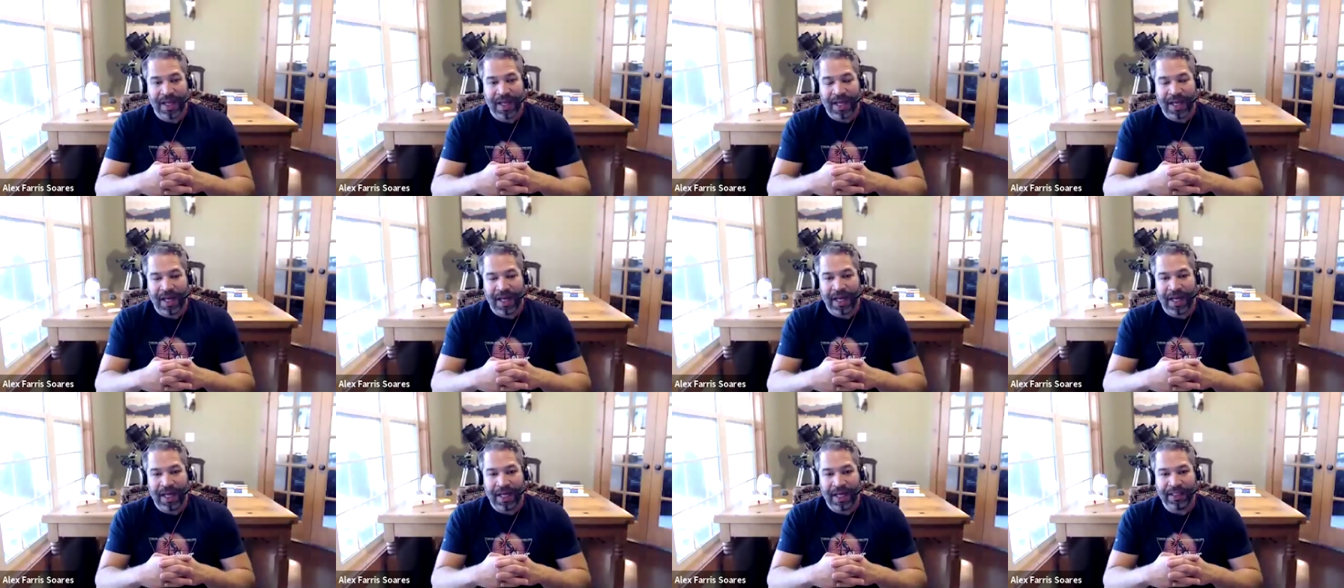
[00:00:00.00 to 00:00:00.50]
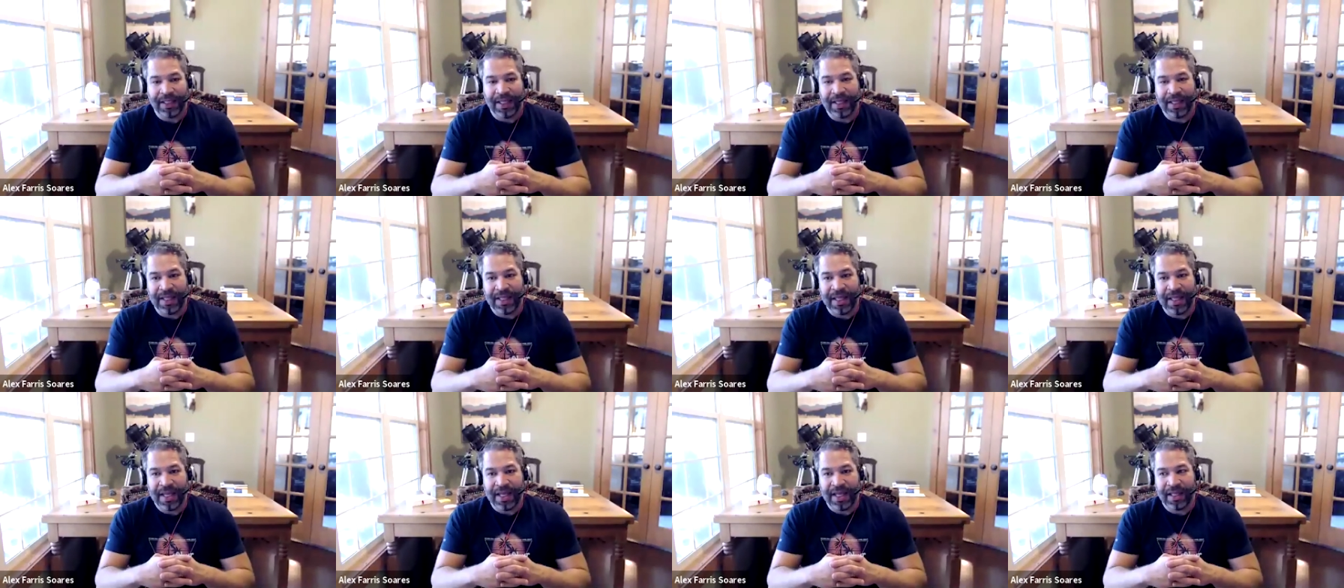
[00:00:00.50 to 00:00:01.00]
Uh,
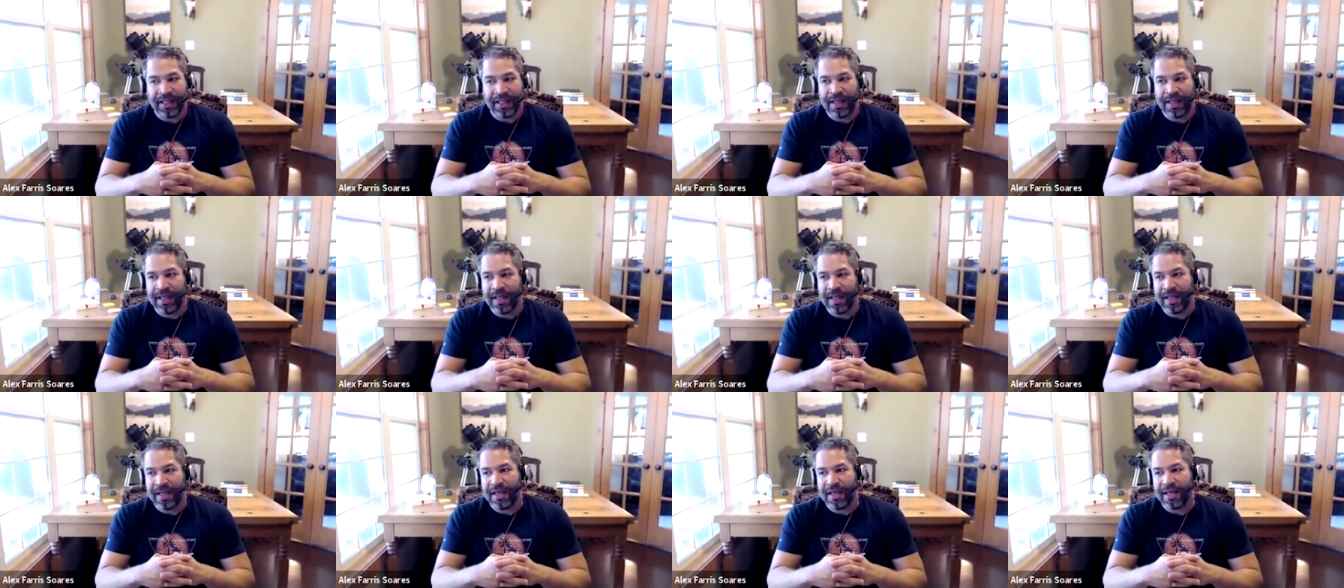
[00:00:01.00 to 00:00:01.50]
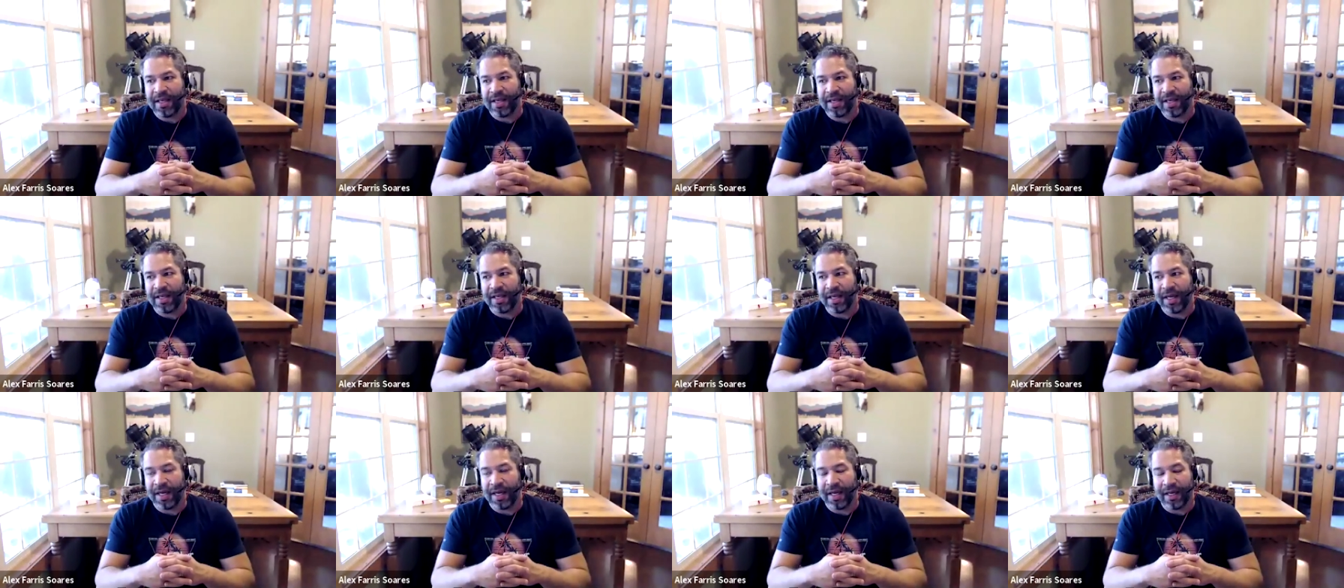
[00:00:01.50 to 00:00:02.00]

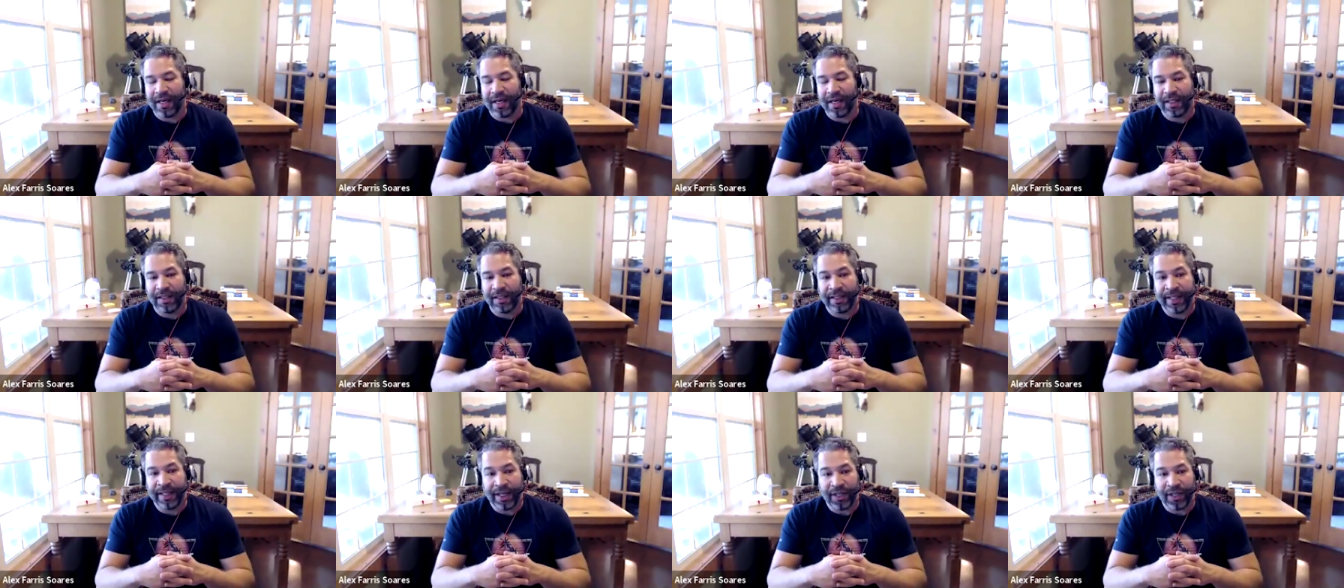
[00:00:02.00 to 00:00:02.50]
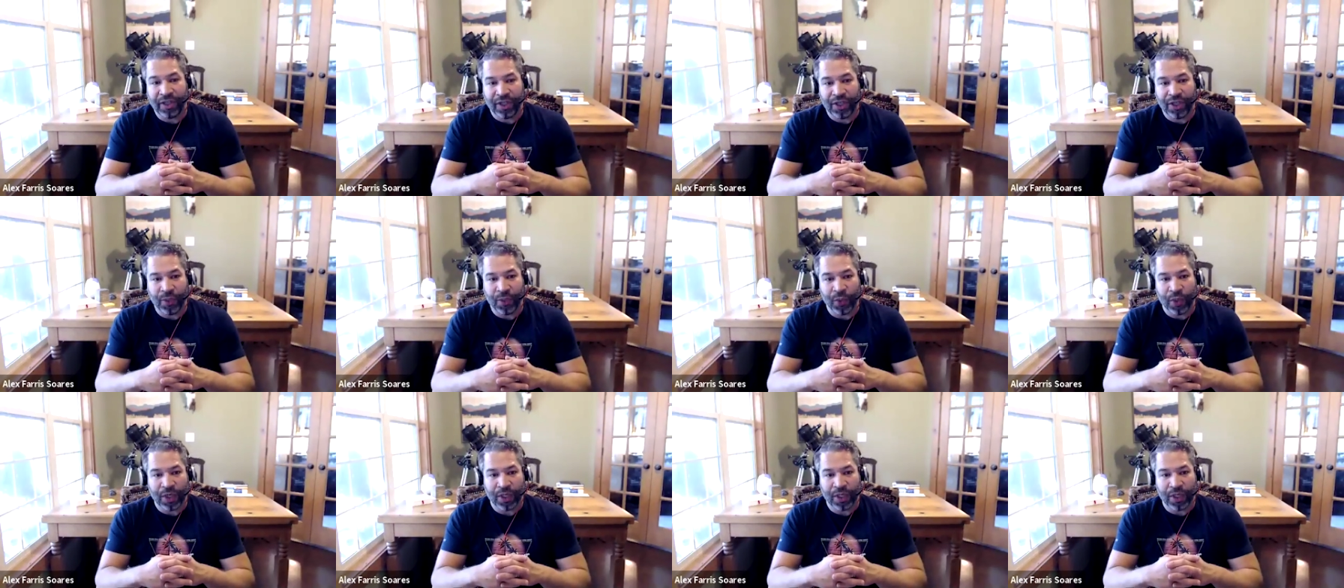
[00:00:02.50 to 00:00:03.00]
the lender you
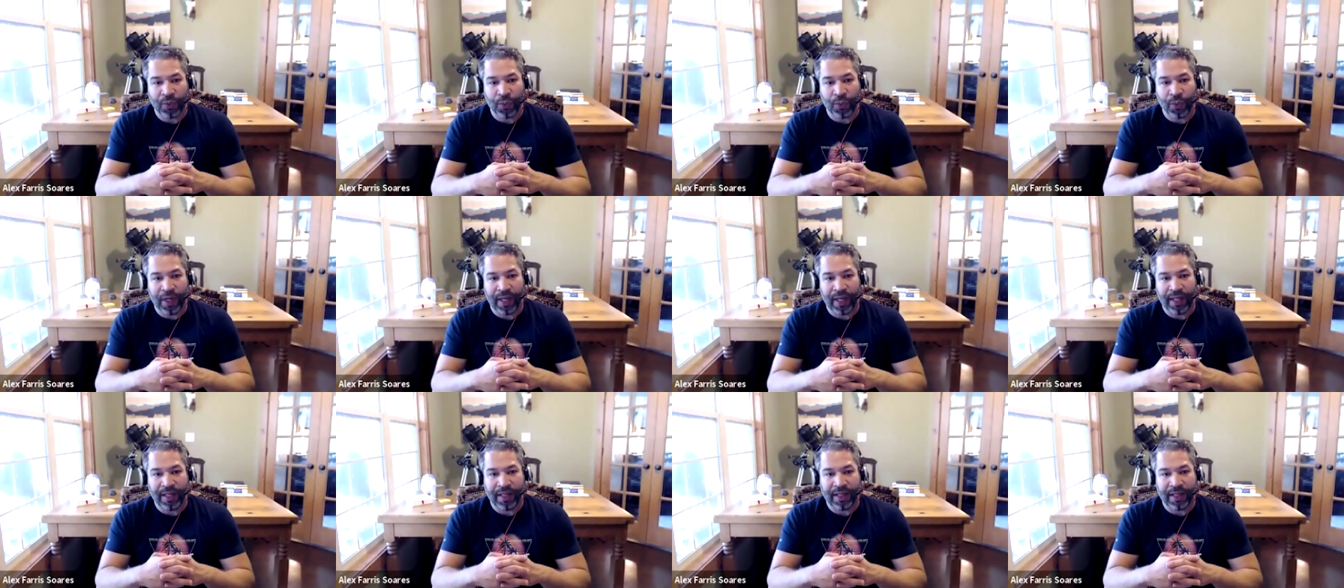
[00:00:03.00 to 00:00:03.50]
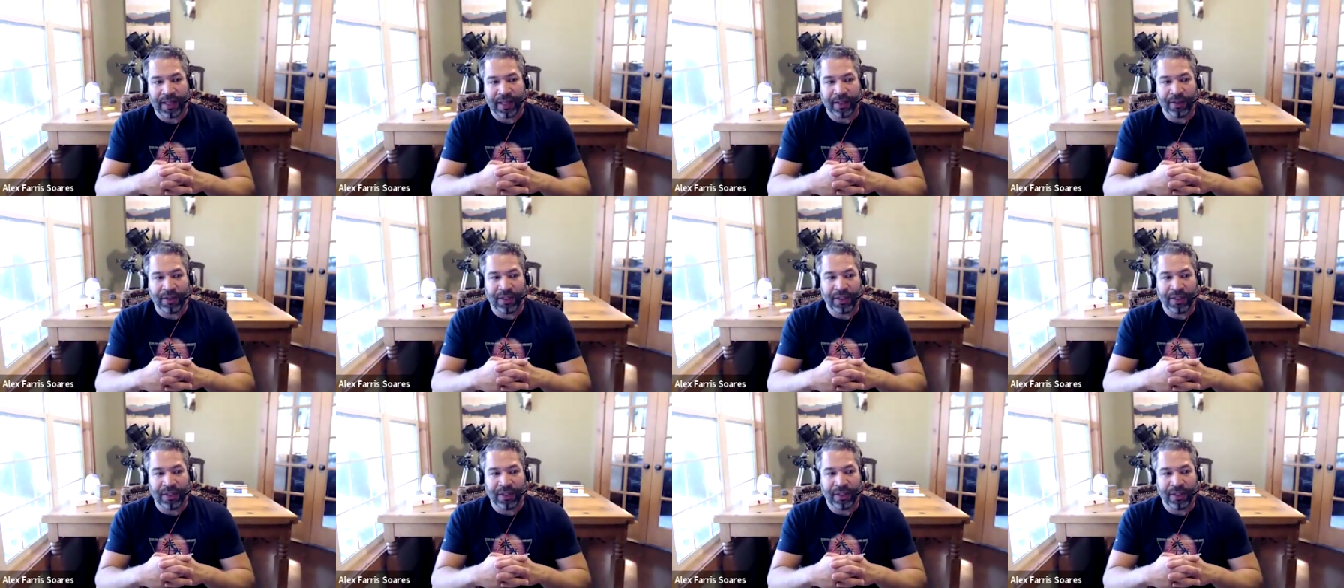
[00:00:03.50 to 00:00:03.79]
work with,